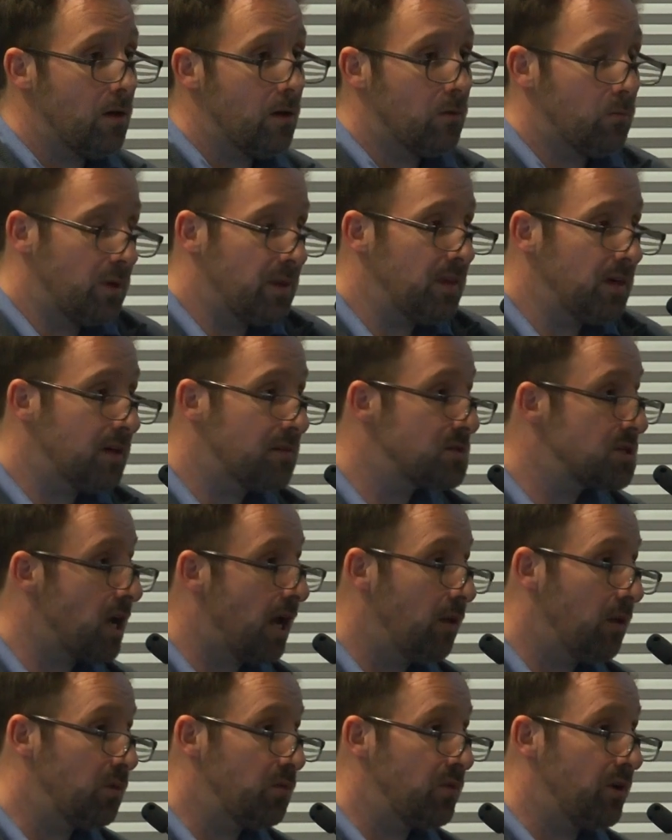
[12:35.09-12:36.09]
We think of
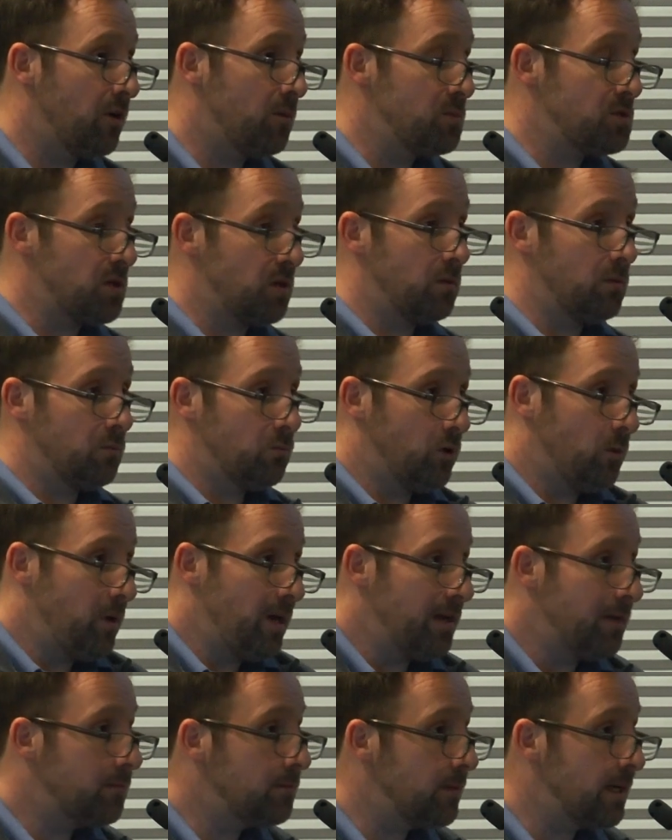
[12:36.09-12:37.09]
silent films and we
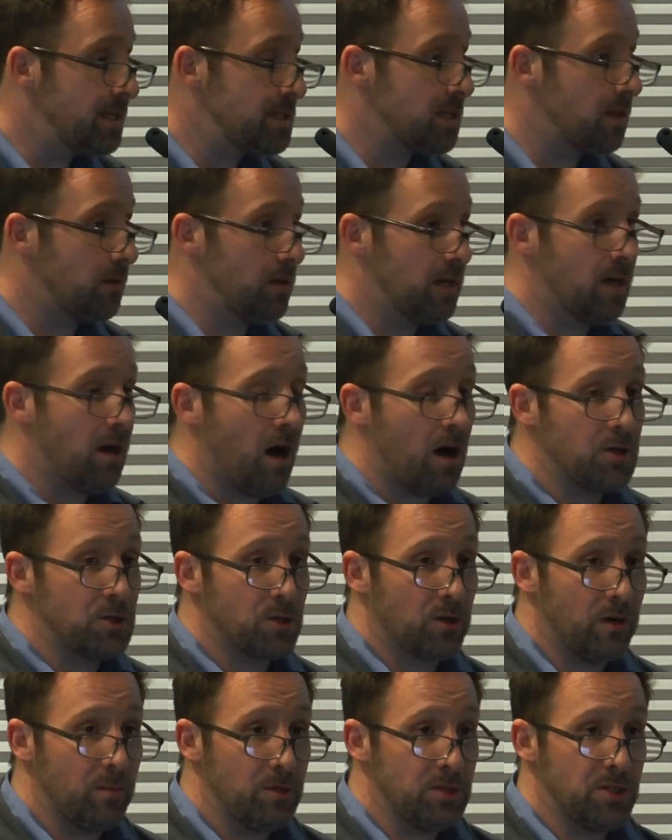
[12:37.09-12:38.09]
may instantly
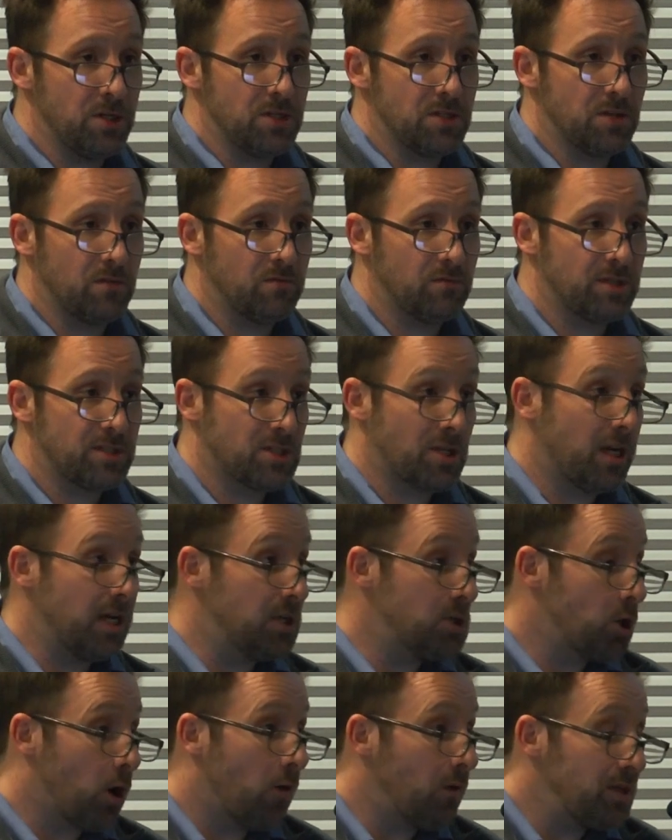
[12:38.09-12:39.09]
conjure images of, say,
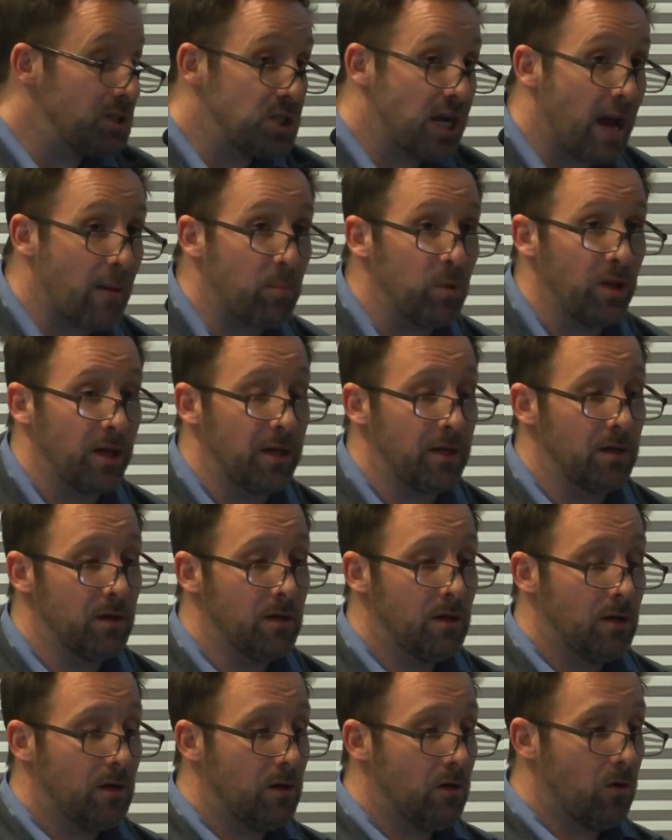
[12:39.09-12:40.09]
Charlie Chaplin
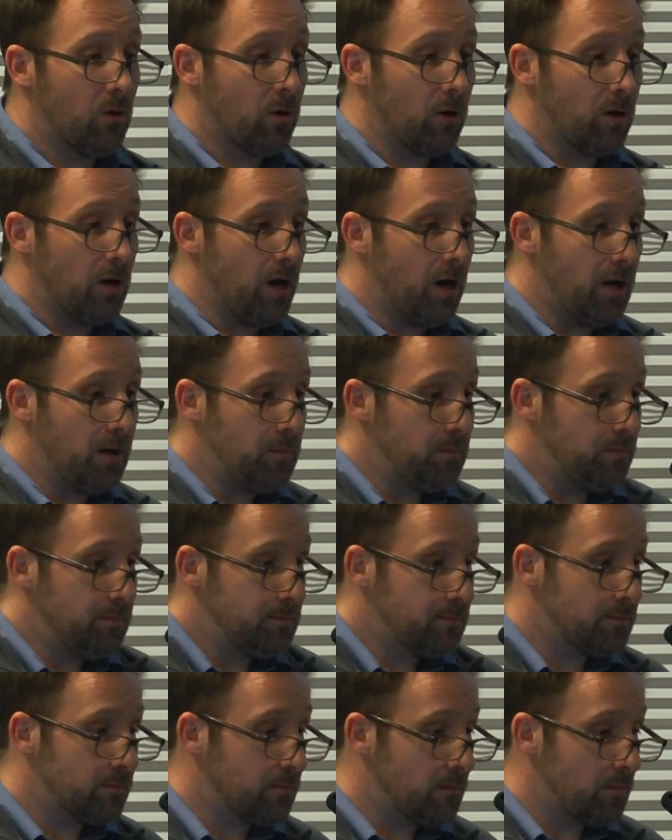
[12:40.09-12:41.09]
or
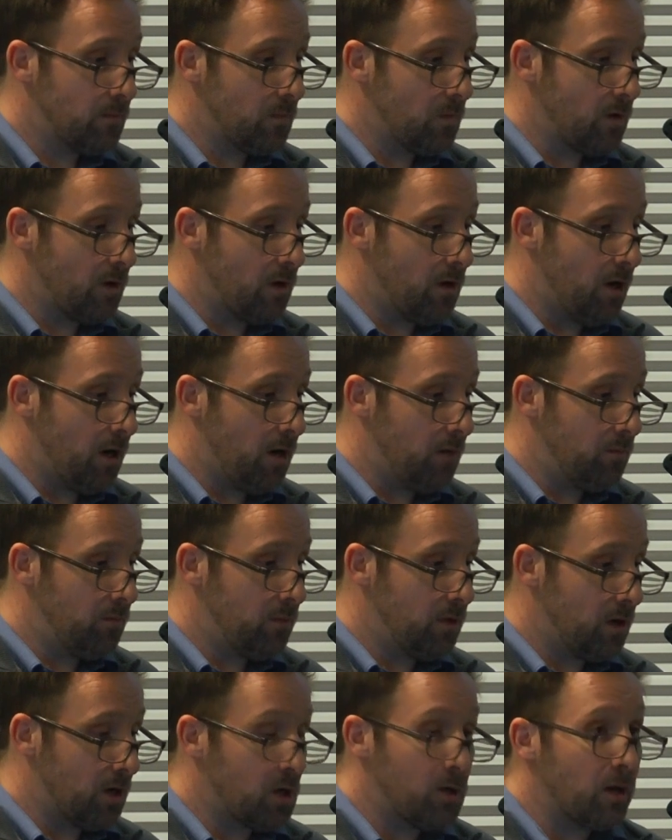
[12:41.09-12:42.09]

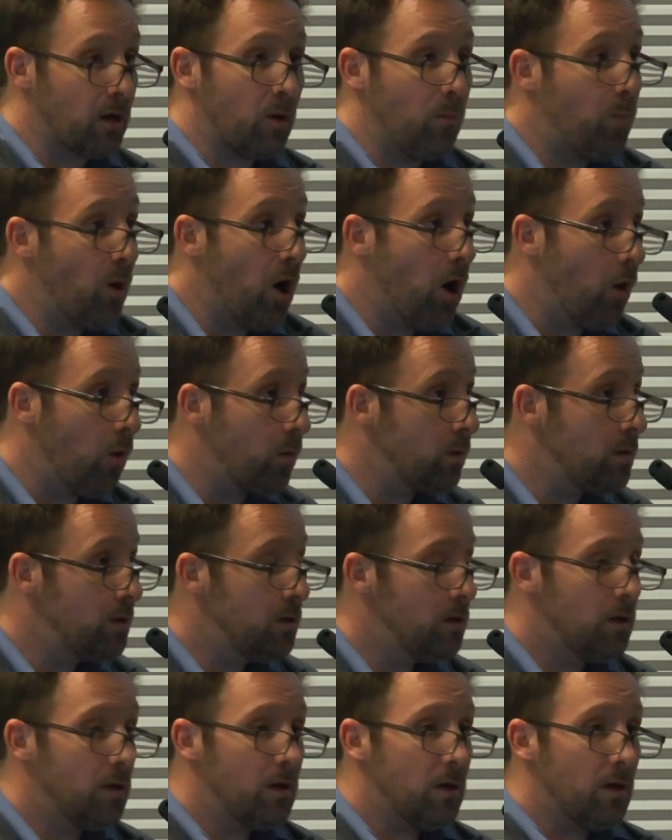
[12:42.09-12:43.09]
Clara Bow.
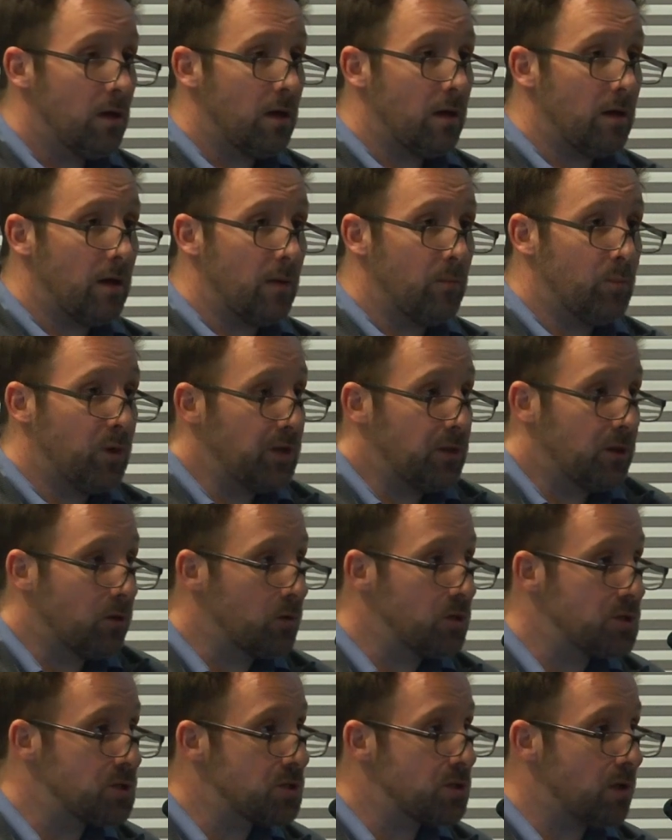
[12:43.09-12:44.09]
But there
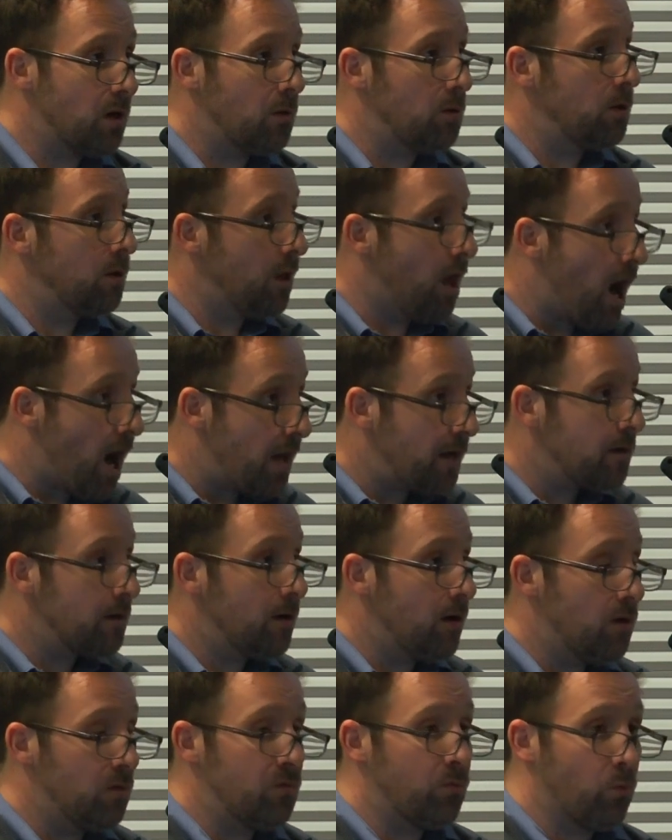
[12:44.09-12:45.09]
was a lot
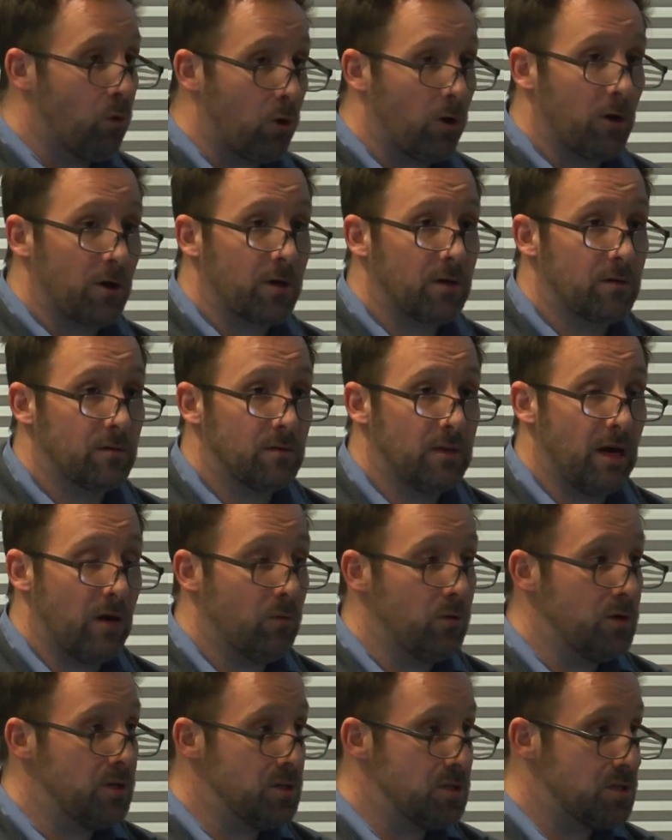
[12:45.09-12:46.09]
of work that
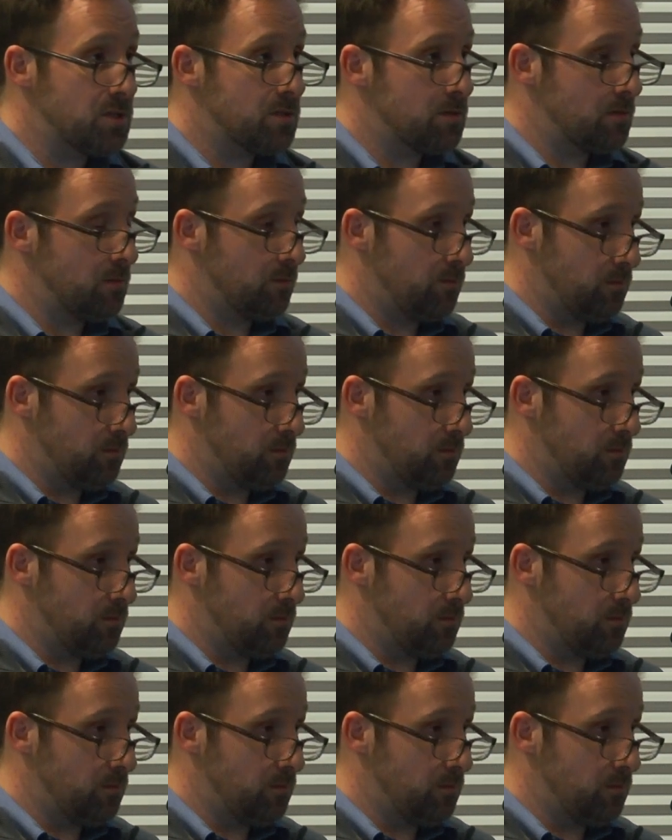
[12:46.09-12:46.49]
was